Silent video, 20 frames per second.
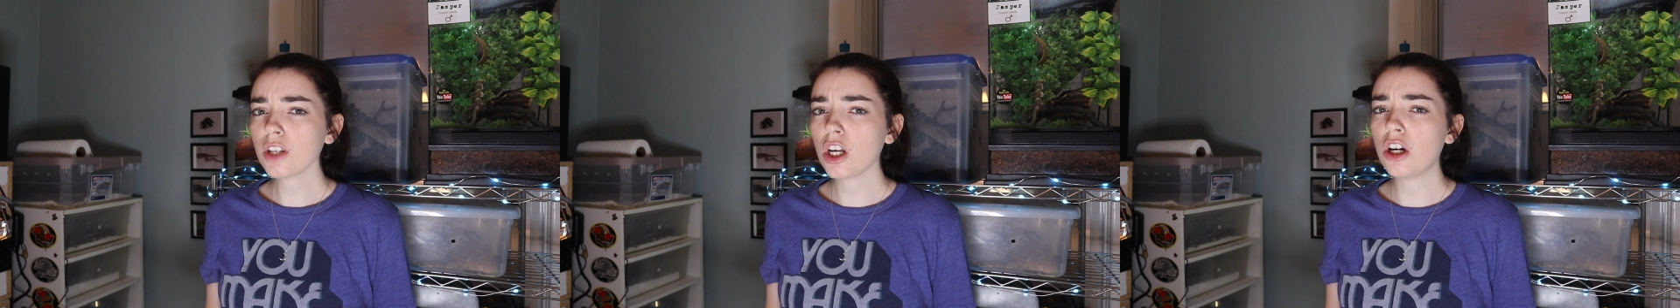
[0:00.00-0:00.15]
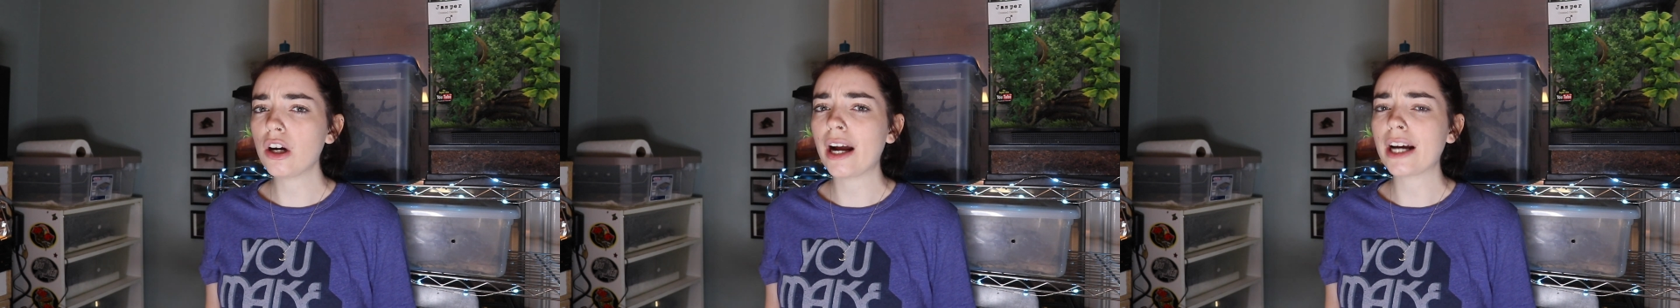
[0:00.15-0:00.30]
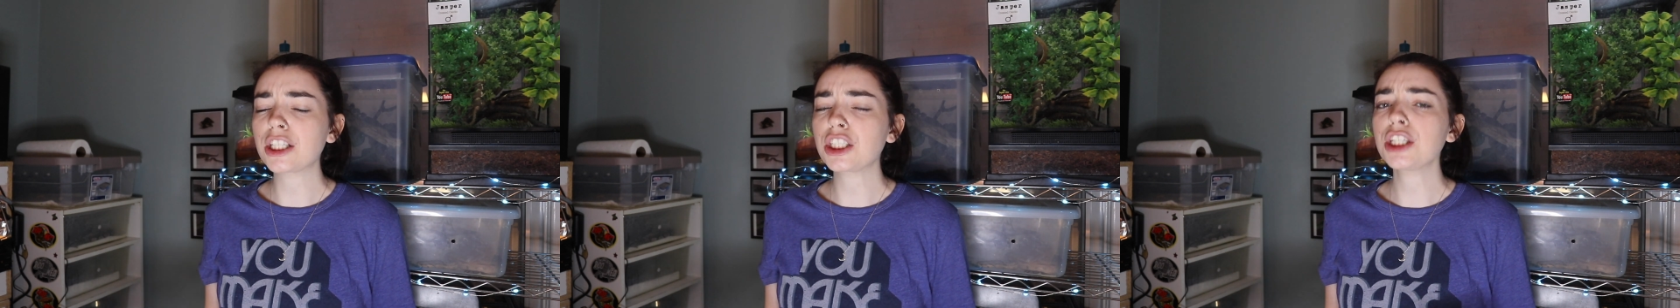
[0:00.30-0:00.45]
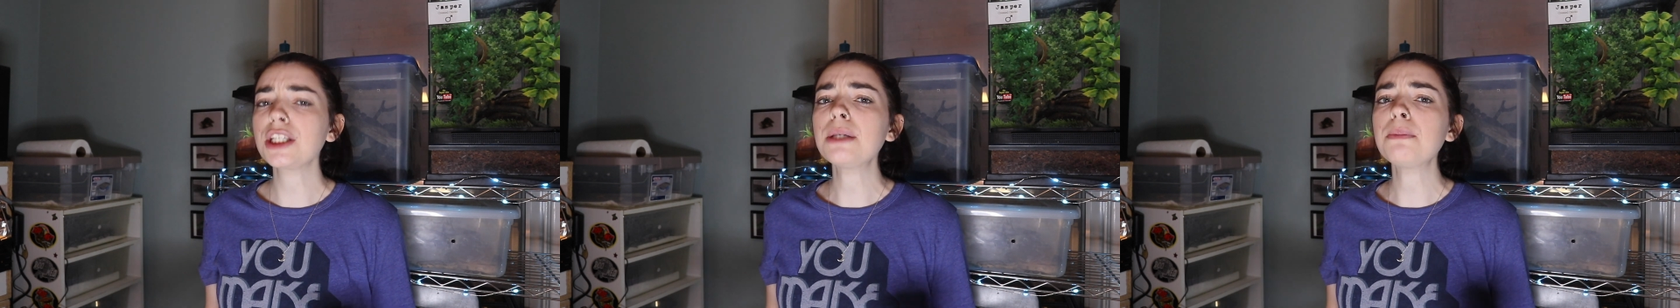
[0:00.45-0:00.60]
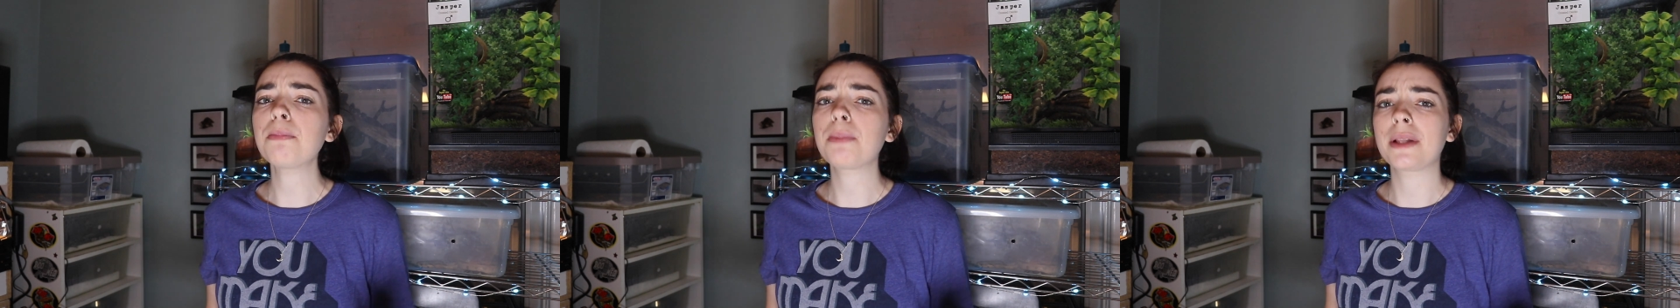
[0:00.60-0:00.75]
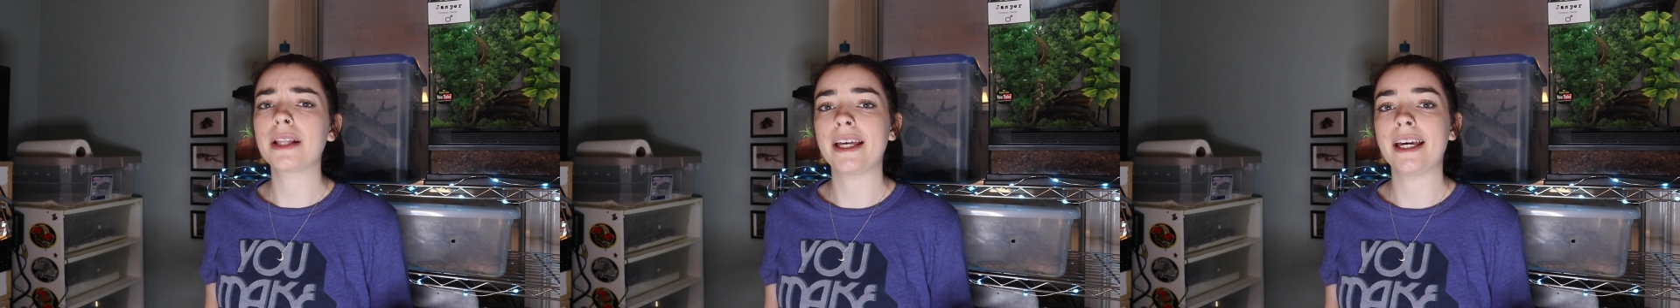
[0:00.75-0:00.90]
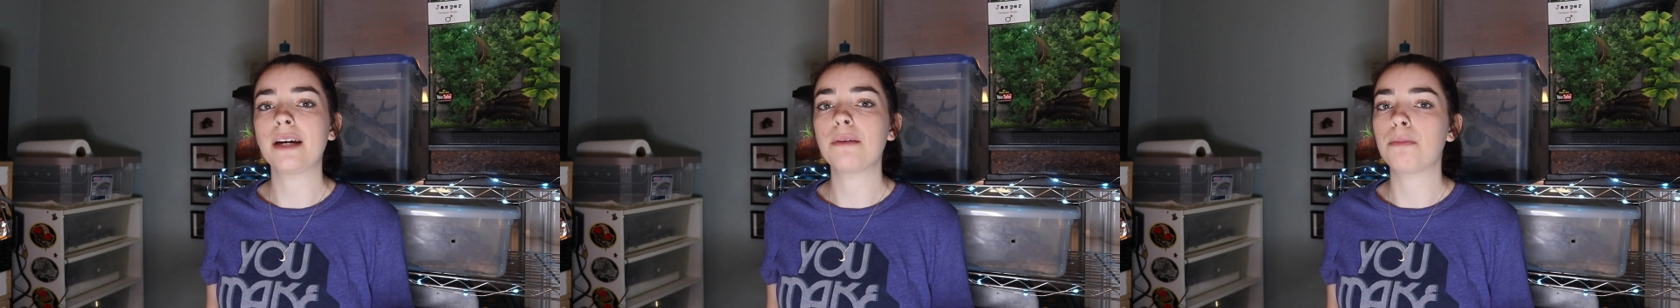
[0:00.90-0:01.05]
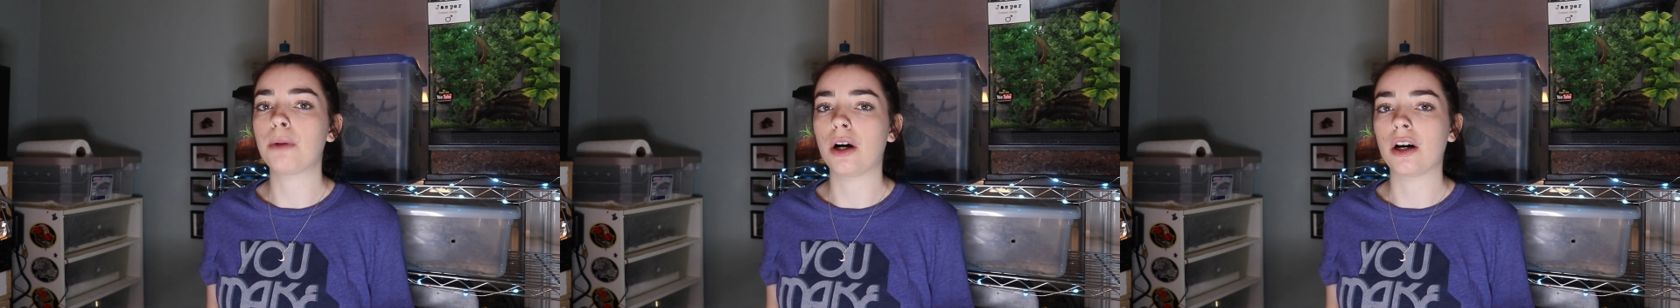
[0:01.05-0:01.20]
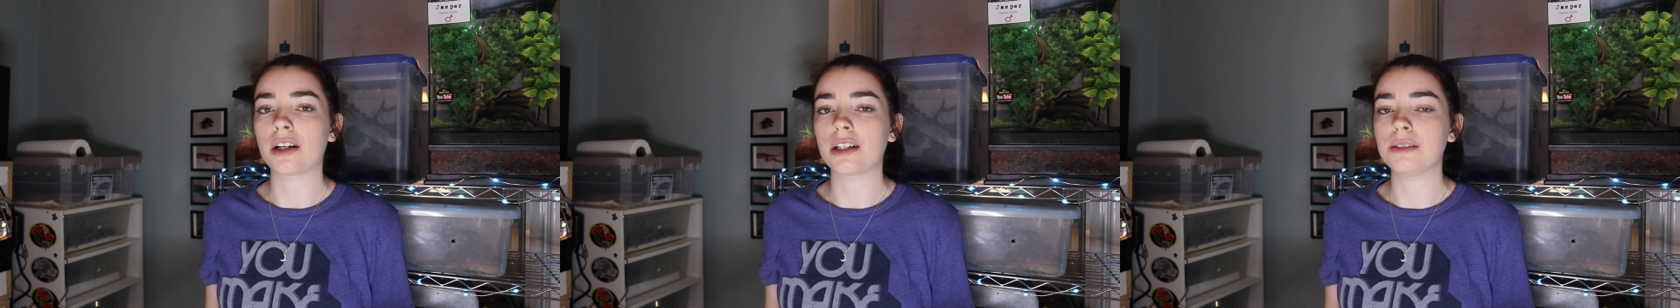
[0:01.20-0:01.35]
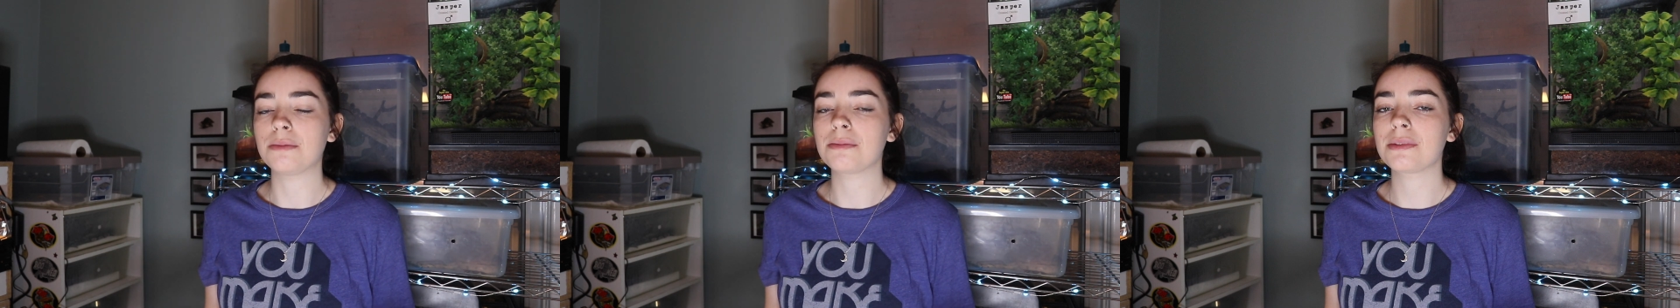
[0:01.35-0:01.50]
are actually plant
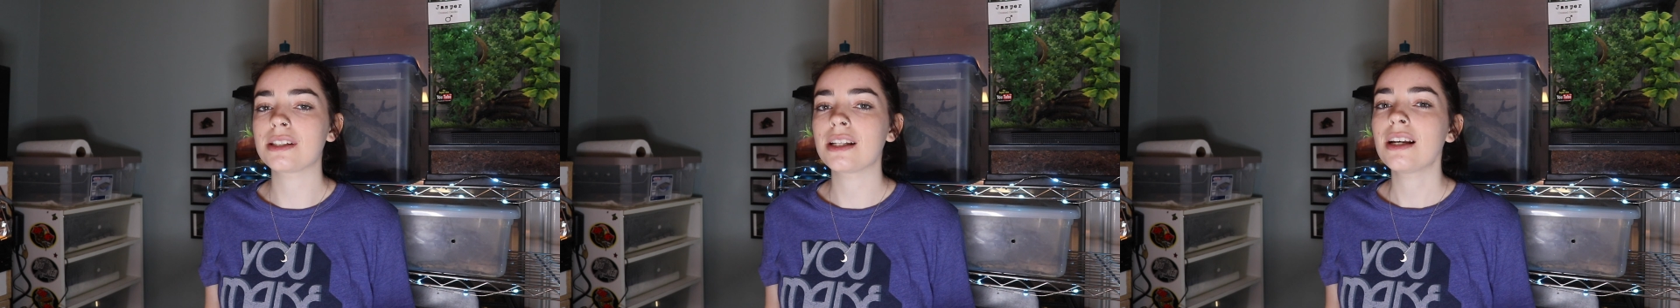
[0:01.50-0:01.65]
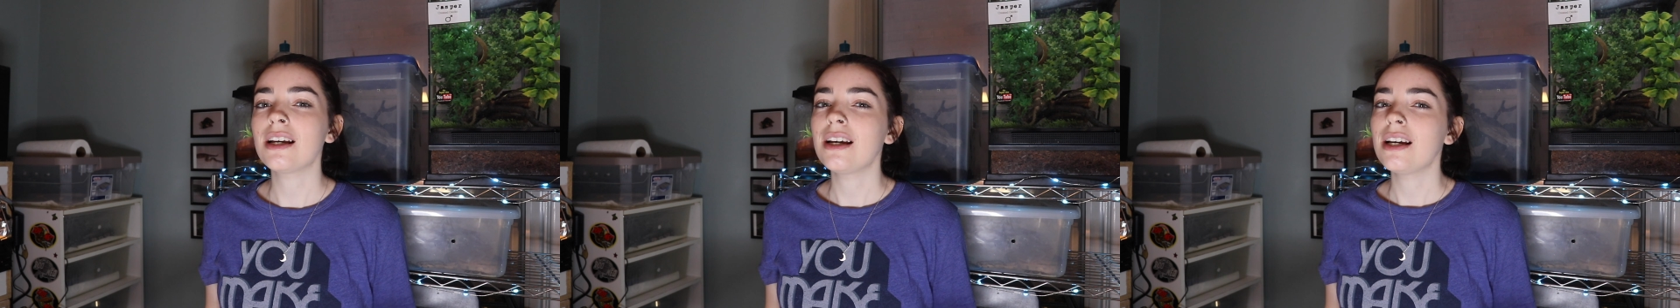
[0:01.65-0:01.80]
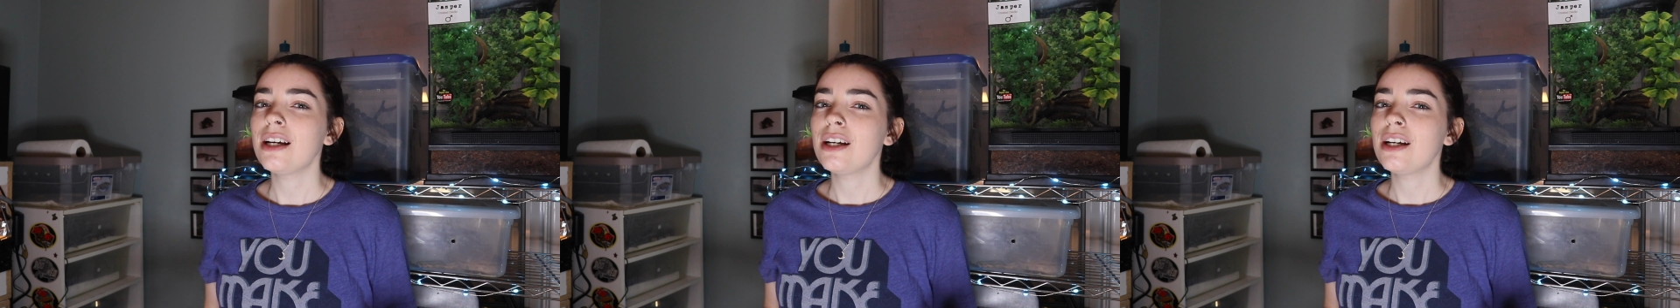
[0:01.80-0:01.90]
bottoms.